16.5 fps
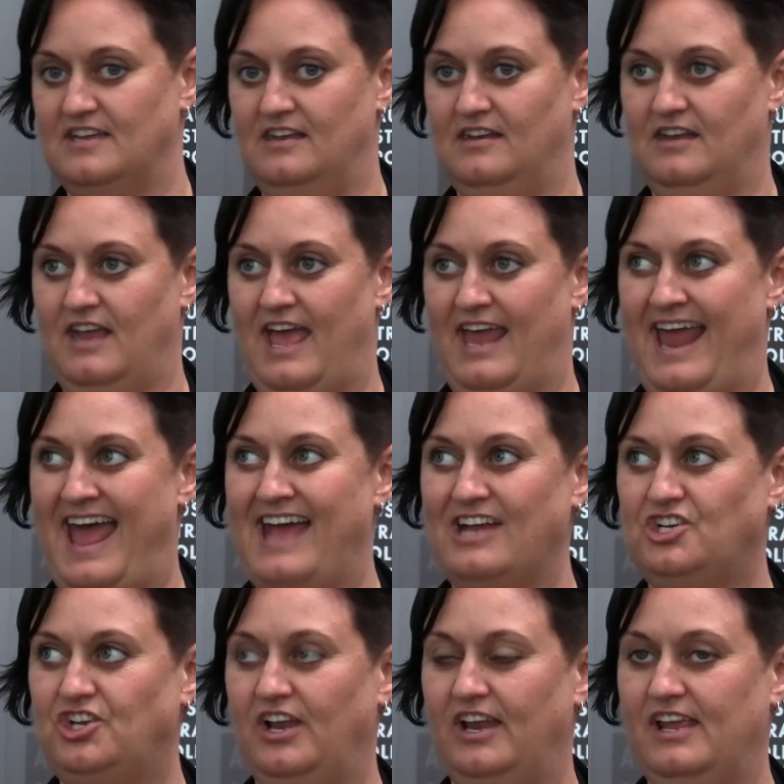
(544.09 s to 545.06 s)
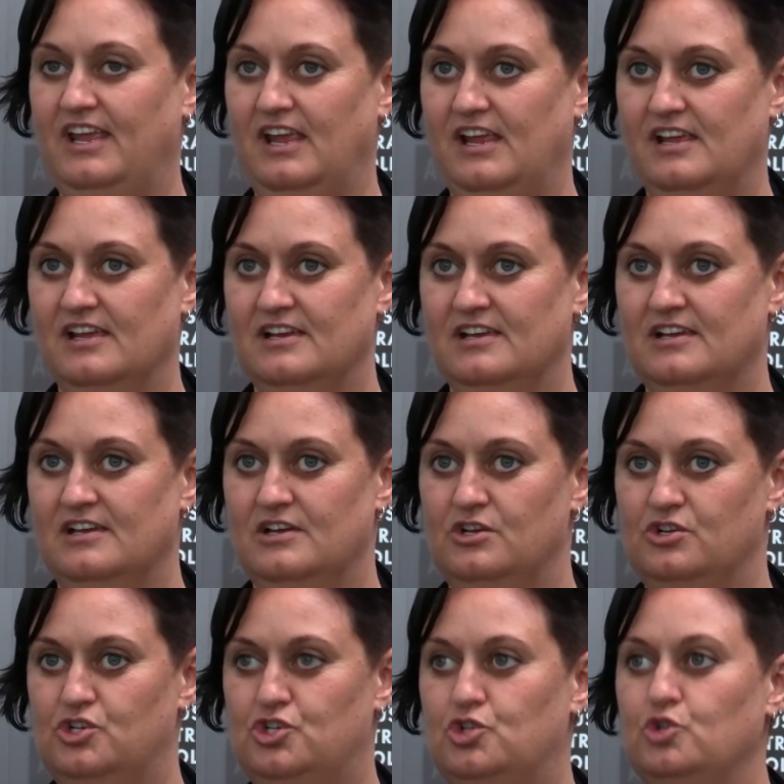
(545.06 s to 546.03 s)
And actually,
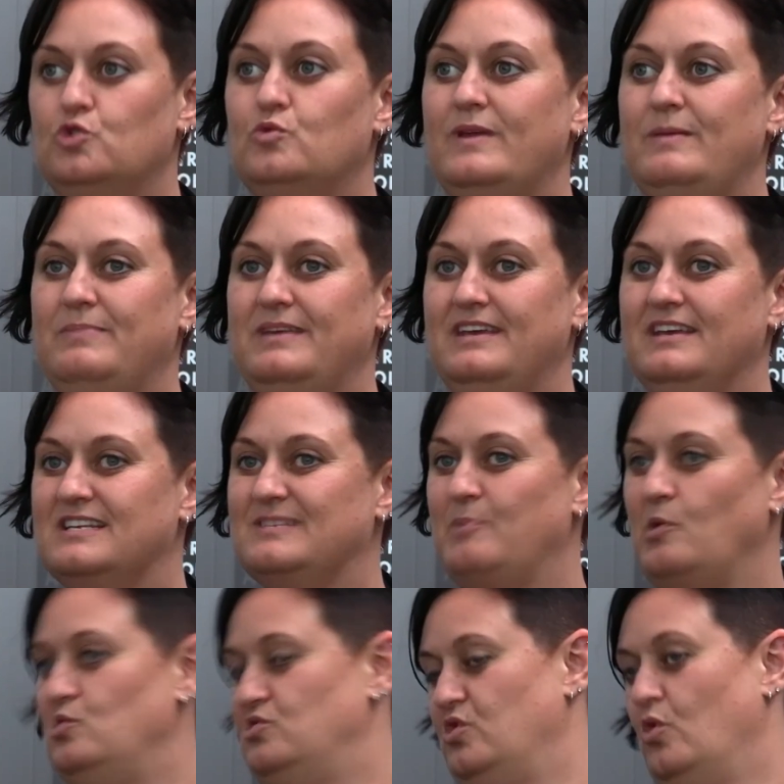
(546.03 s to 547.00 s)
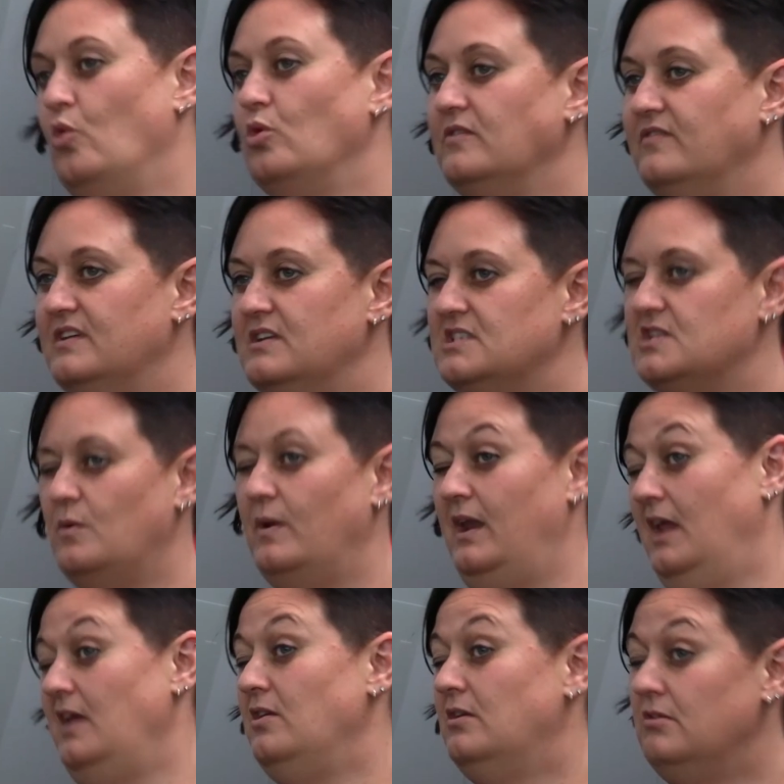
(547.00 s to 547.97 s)
should we be exposing all of it? Do we
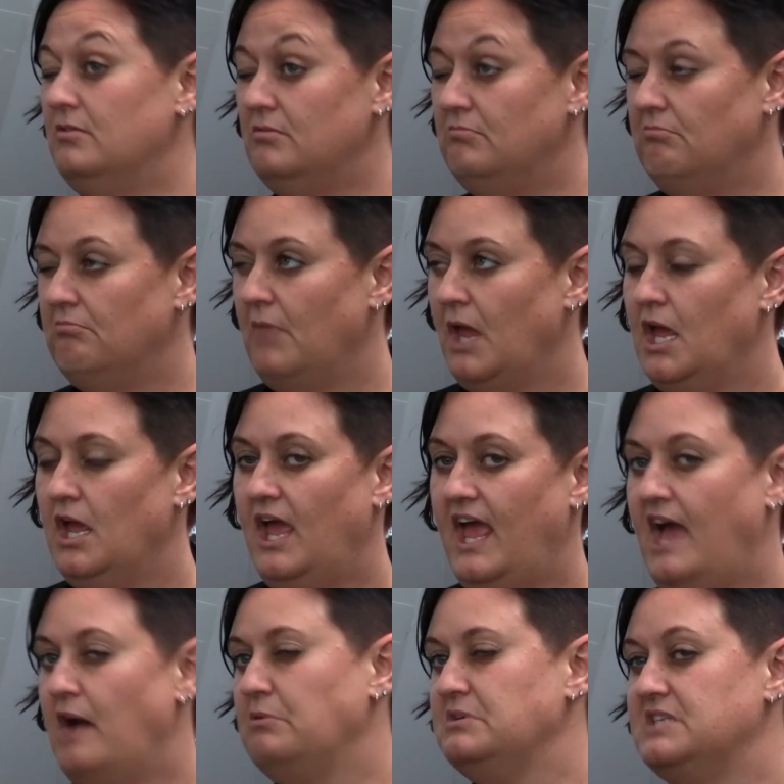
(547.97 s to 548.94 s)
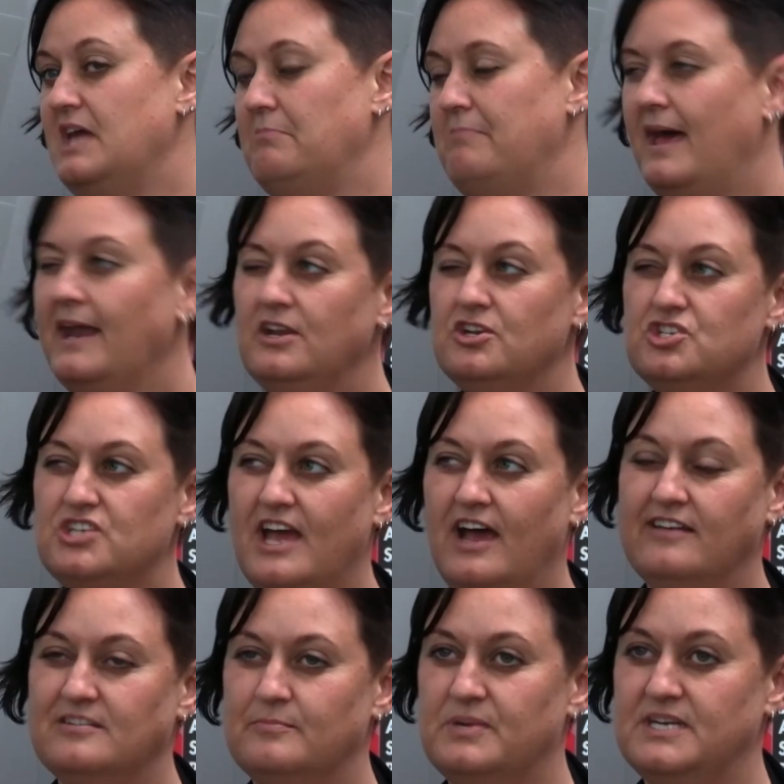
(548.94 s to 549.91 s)
need to? How is that managed?
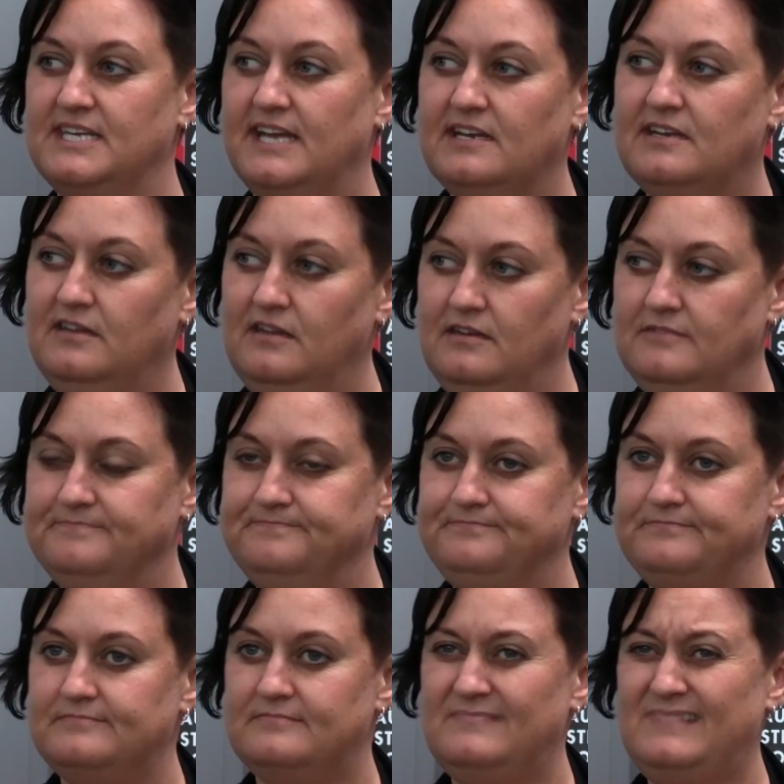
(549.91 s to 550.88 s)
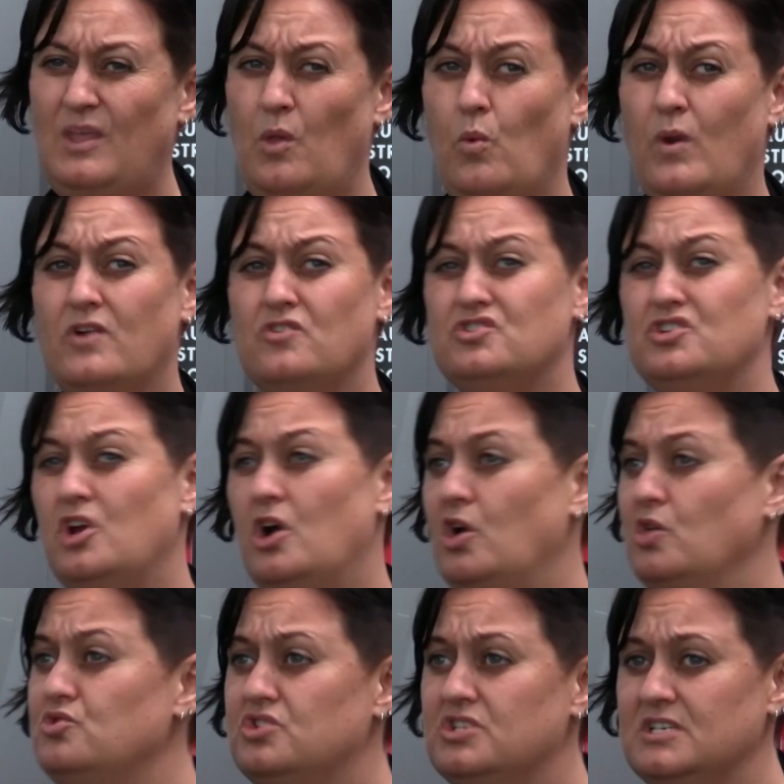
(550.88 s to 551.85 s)
How is it protected? Where is it
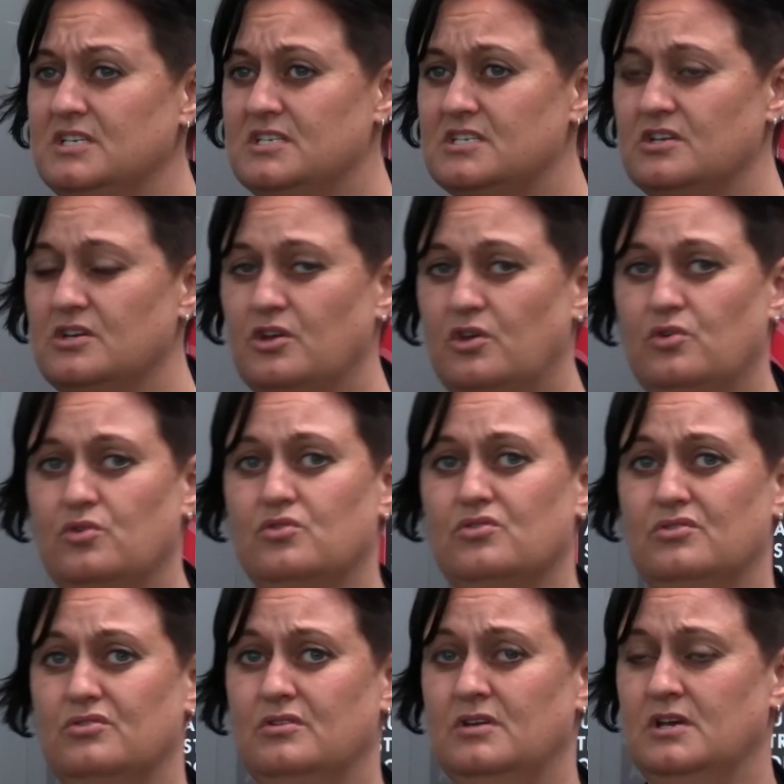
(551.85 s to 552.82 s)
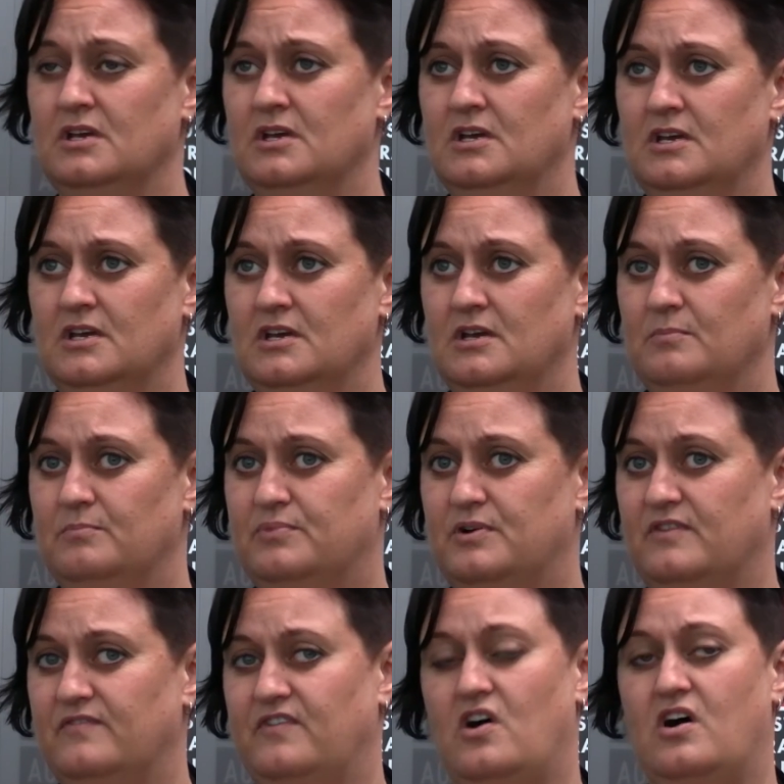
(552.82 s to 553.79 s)
hosted? Who
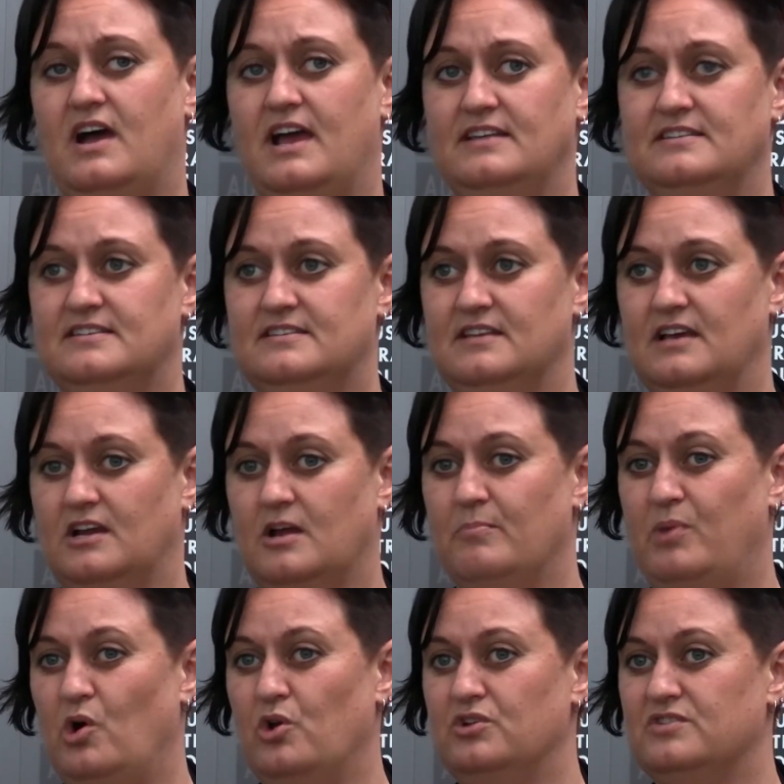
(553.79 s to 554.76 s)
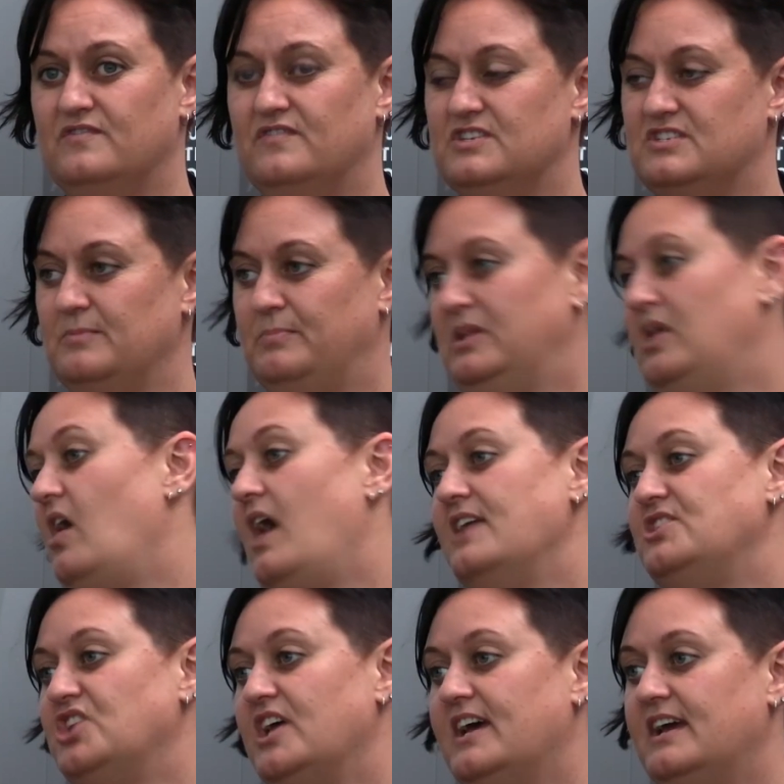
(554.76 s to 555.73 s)
provides components of the supply
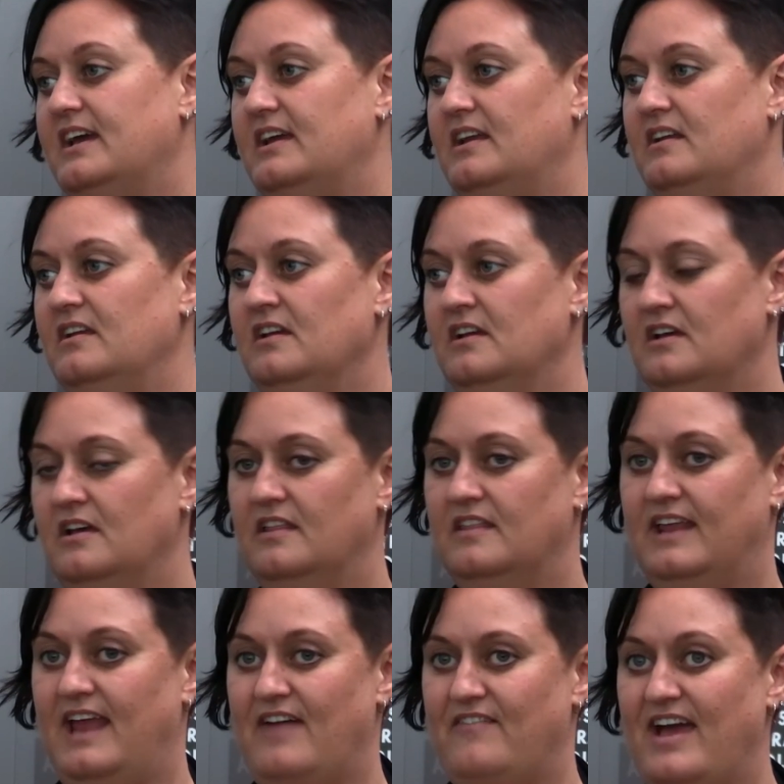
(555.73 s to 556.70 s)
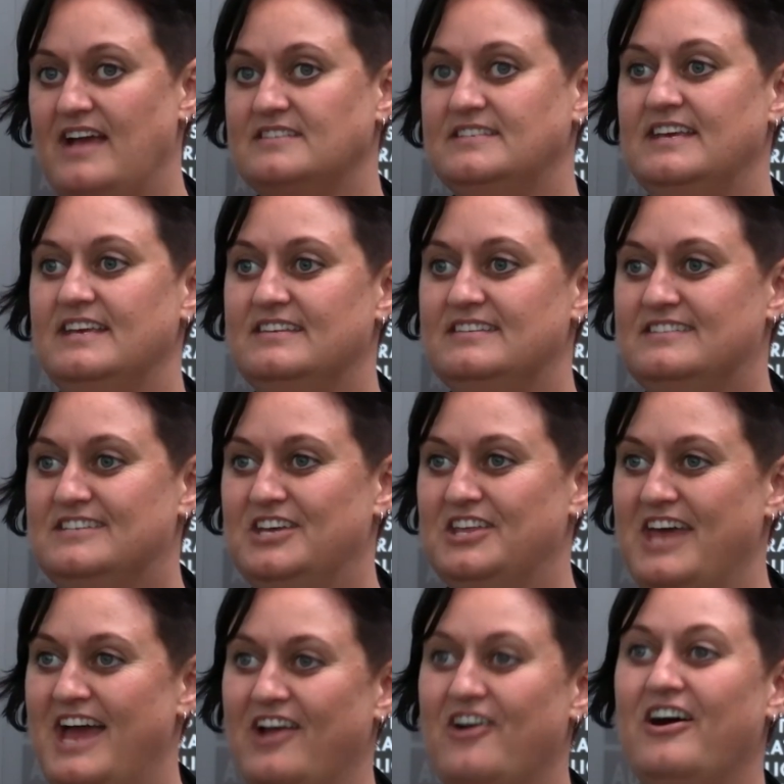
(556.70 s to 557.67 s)
chain that have access to
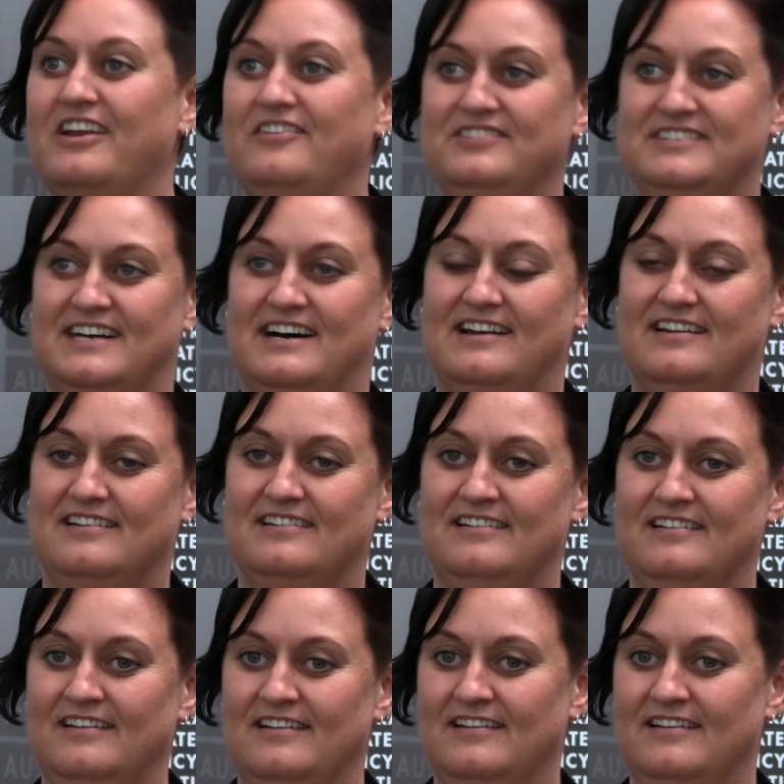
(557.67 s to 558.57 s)
that kind of data?